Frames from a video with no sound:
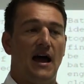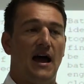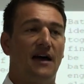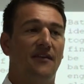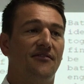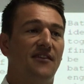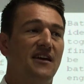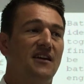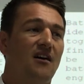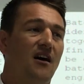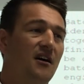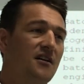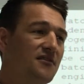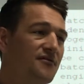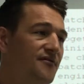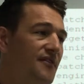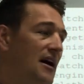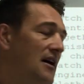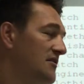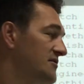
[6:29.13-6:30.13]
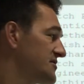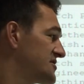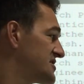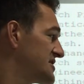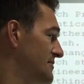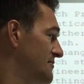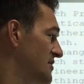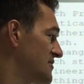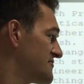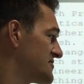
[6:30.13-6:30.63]
And they kind of found
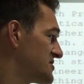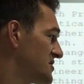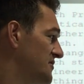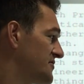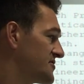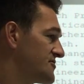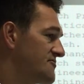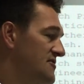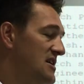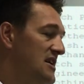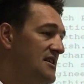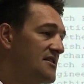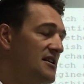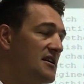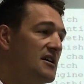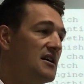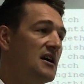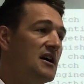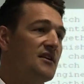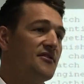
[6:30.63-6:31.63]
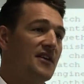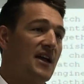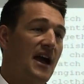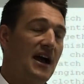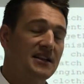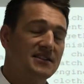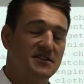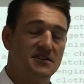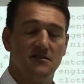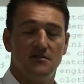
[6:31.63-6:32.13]
similar results, really, that they
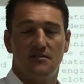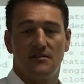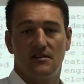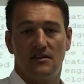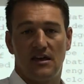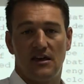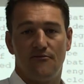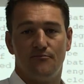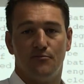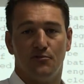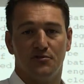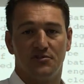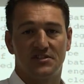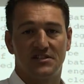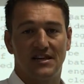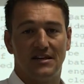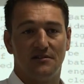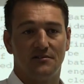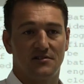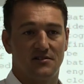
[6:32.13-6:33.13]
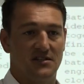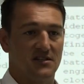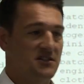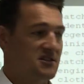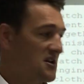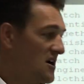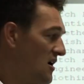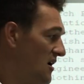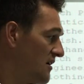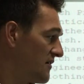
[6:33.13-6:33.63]
had to give more skills to
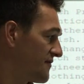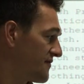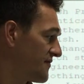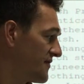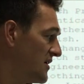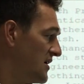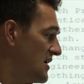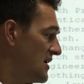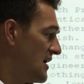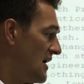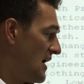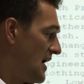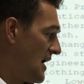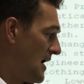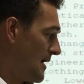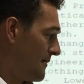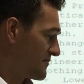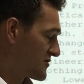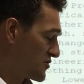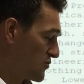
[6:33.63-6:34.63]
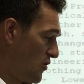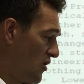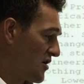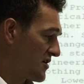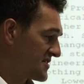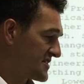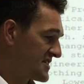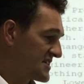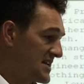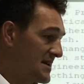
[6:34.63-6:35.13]
staff to
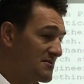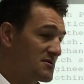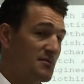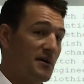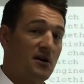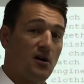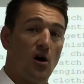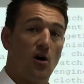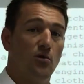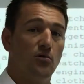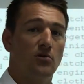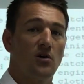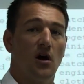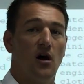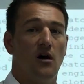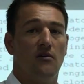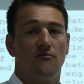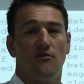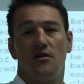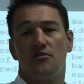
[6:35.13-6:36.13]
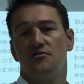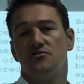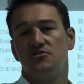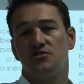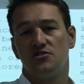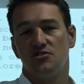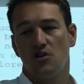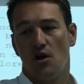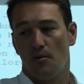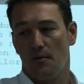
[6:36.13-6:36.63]
work as a team to make a whole car, rather than
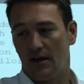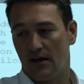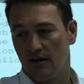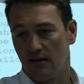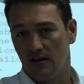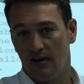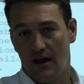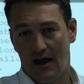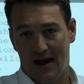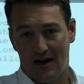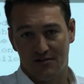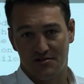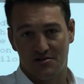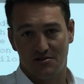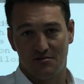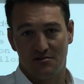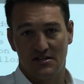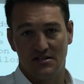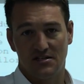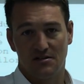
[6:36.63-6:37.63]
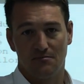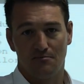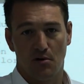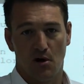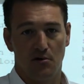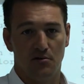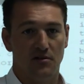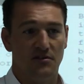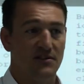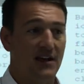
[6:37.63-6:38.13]
just knowing how to do this
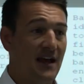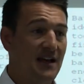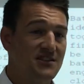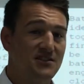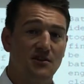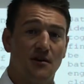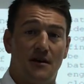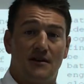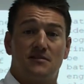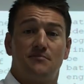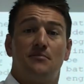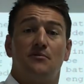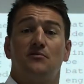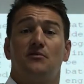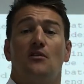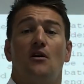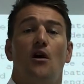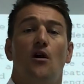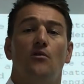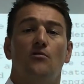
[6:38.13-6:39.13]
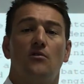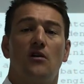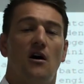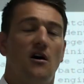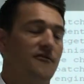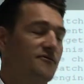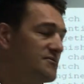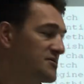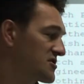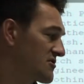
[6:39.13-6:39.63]
component. They had to know how to build a whole
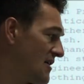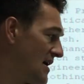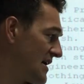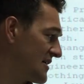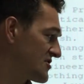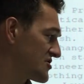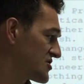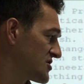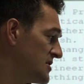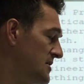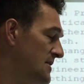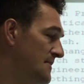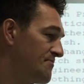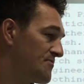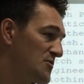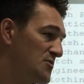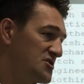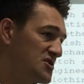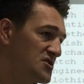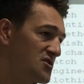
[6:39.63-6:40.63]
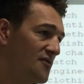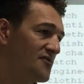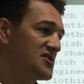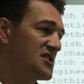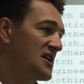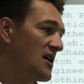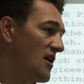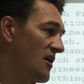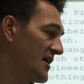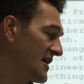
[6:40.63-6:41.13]
car from scratch, which is
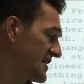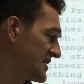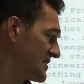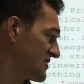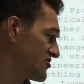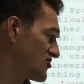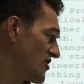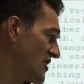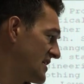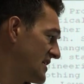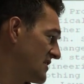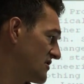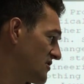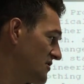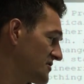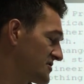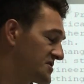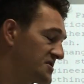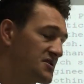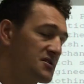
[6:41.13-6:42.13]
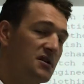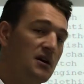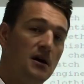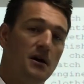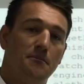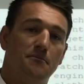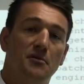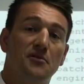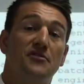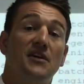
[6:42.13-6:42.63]
obviously high training costs,
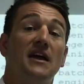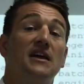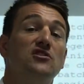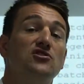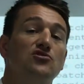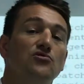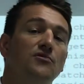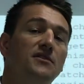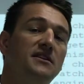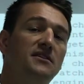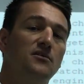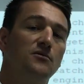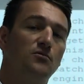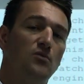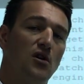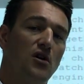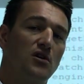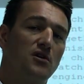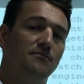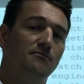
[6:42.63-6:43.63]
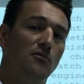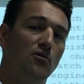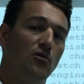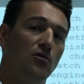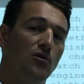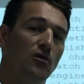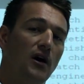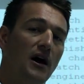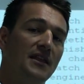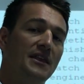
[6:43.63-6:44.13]
but they enjoyed the work
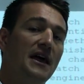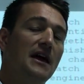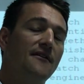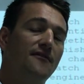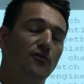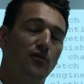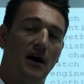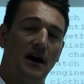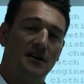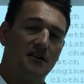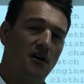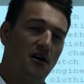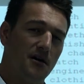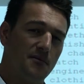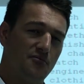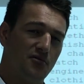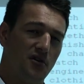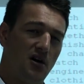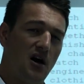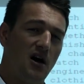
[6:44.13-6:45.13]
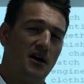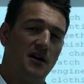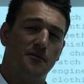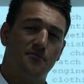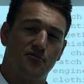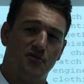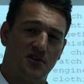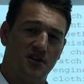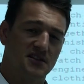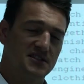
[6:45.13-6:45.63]
more and therefore had higher
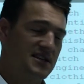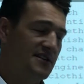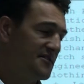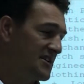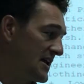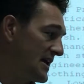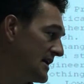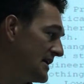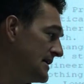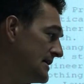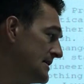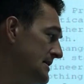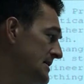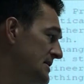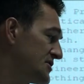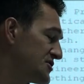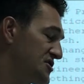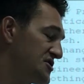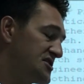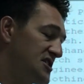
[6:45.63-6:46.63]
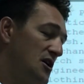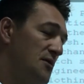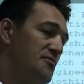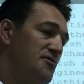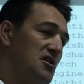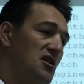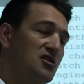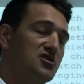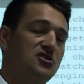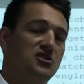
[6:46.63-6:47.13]
productivity. So cell
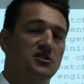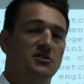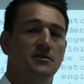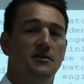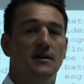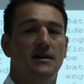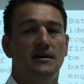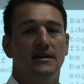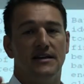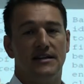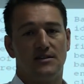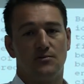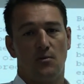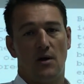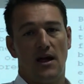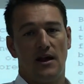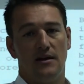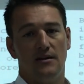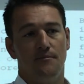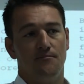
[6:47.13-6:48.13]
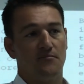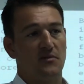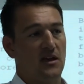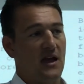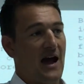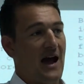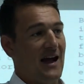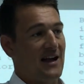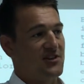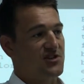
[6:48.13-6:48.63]
production is when
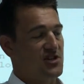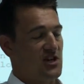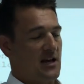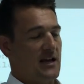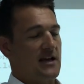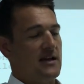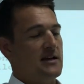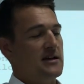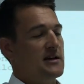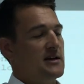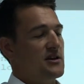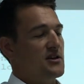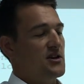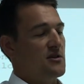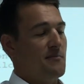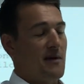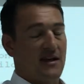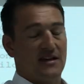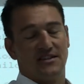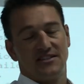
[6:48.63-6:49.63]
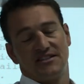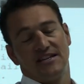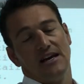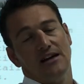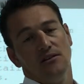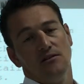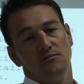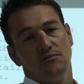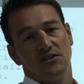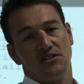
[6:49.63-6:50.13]
actually you make a
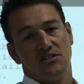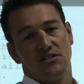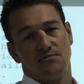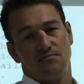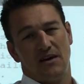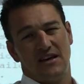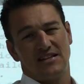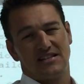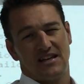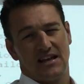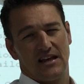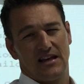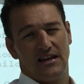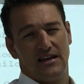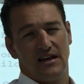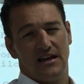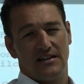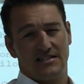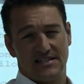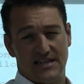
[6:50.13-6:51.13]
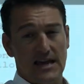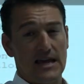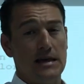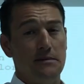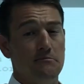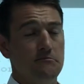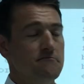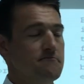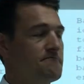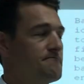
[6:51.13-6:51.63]
cell, which is basically a
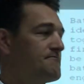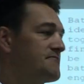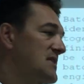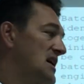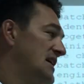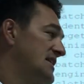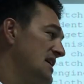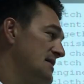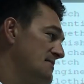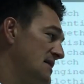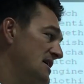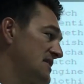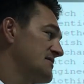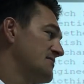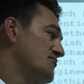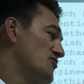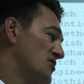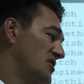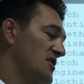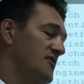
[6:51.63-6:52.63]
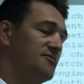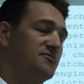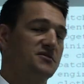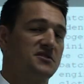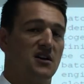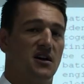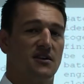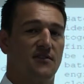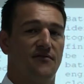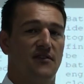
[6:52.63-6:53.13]
team, and they make the product from
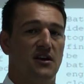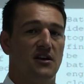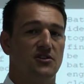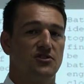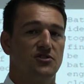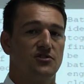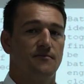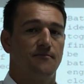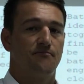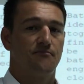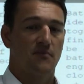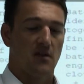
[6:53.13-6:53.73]
start to finish.